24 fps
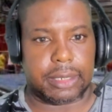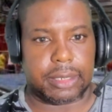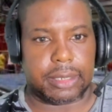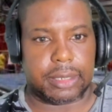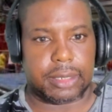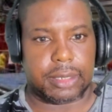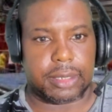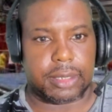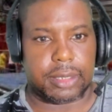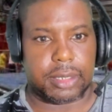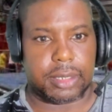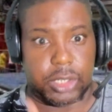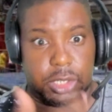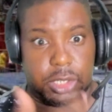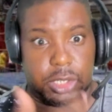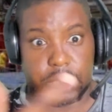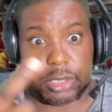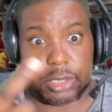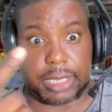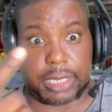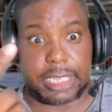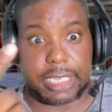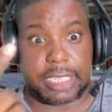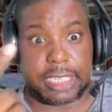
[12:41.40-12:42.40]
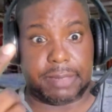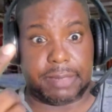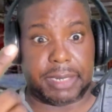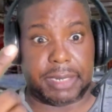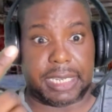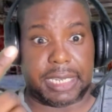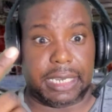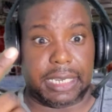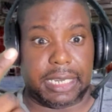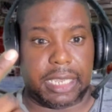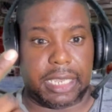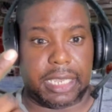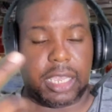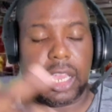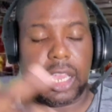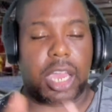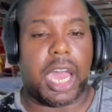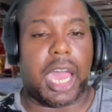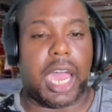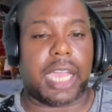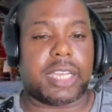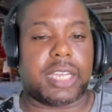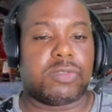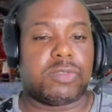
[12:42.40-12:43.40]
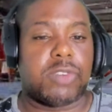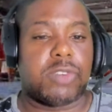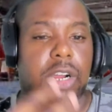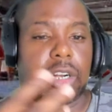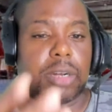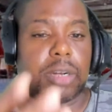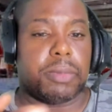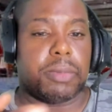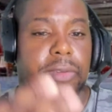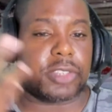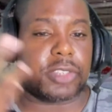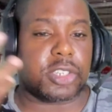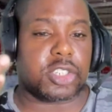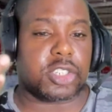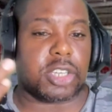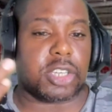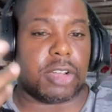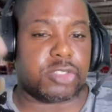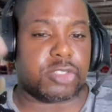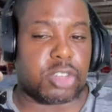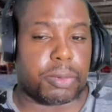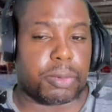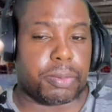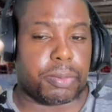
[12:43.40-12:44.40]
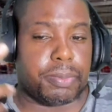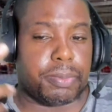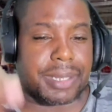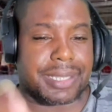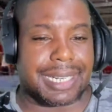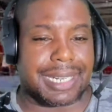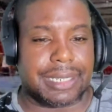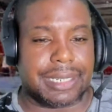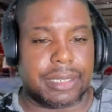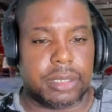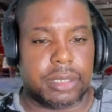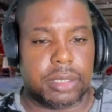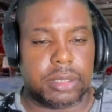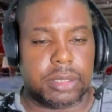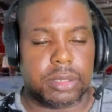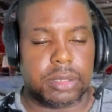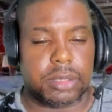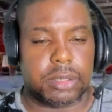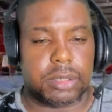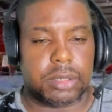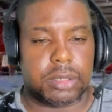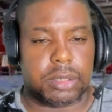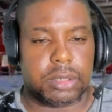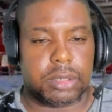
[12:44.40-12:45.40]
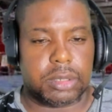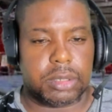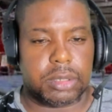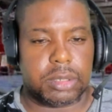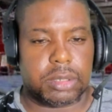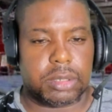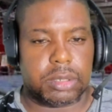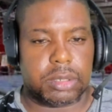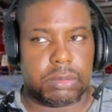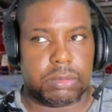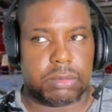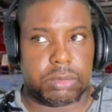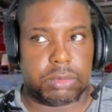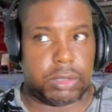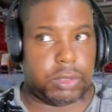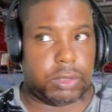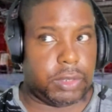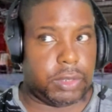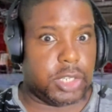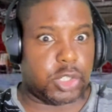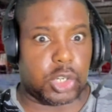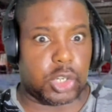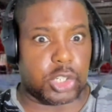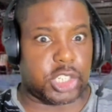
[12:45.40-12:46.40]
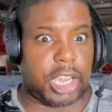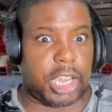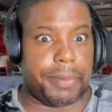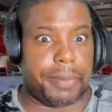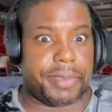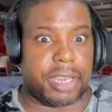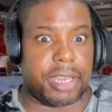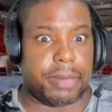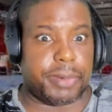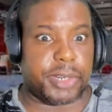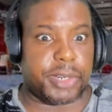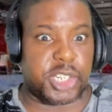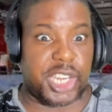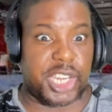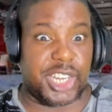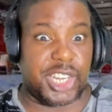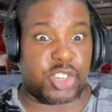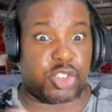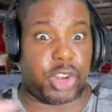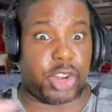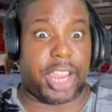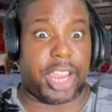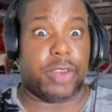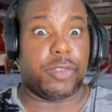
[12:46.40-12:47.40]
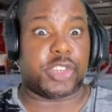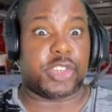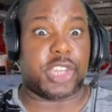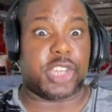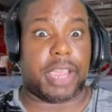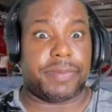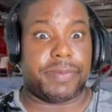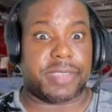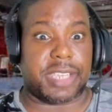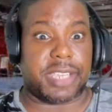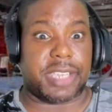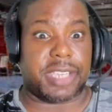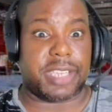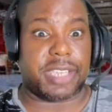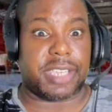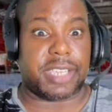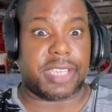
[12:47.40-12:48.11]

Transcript: Stacey McKinley, I can roll them off the top of my tongue. He's got James Ellerby. He trained with James Ellerby.